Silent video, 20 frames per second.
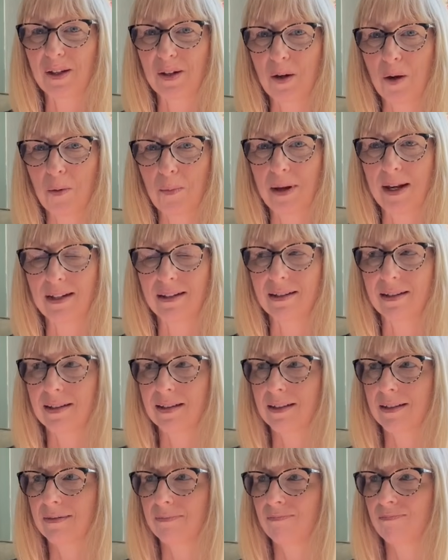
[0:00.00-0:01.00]

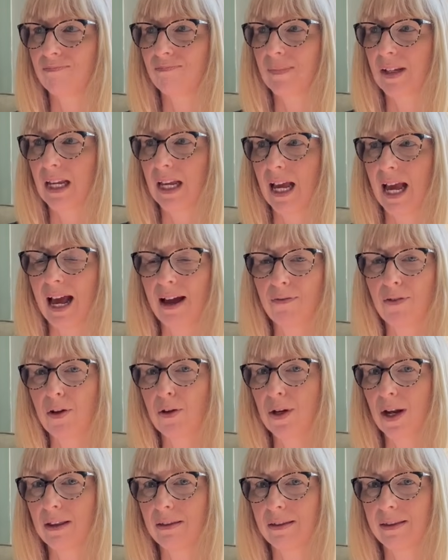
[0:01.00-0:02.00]
comments. Have you
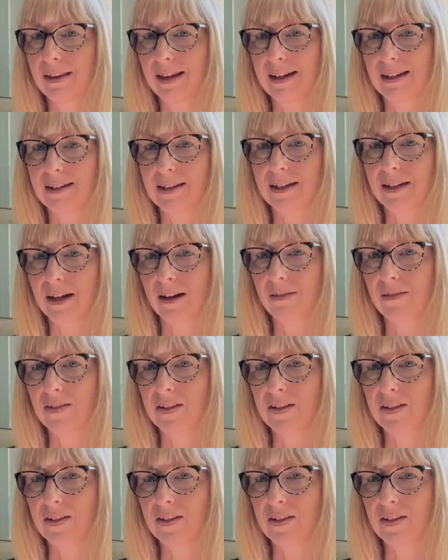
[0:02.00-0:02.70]
done things to kind of